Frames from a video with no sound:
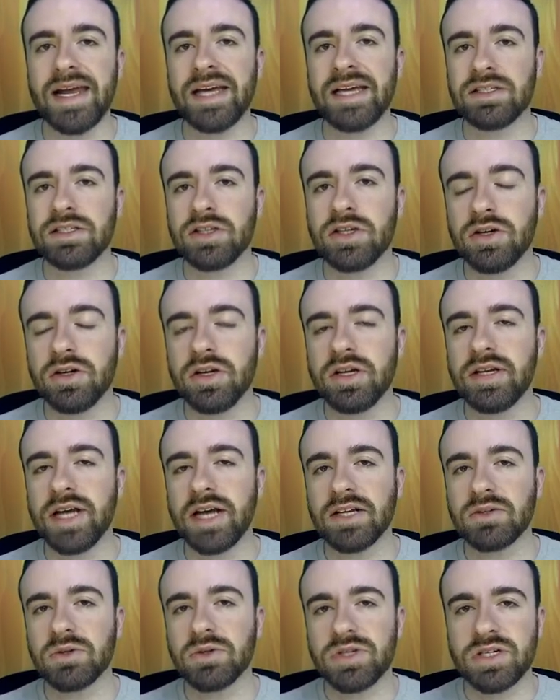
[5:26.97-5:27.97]
as good.
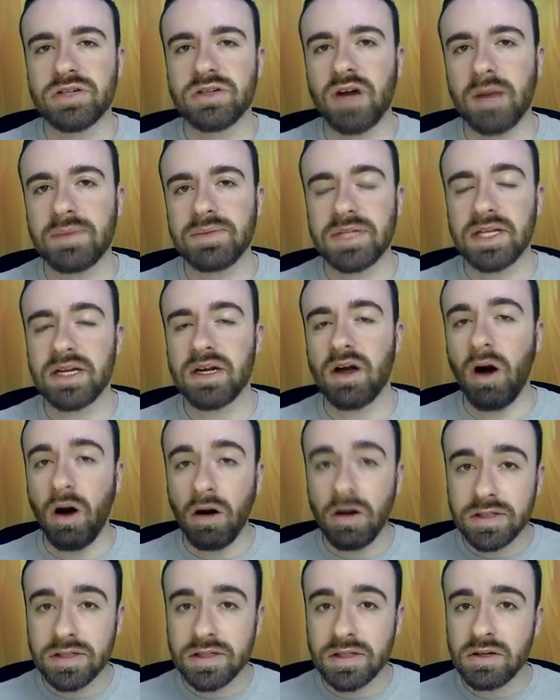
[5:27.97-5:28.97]
That's where she drops. And then
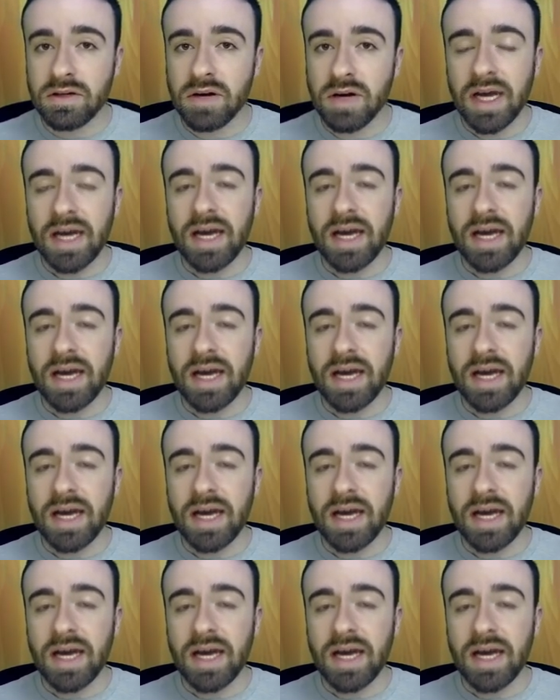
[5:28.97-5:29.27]
also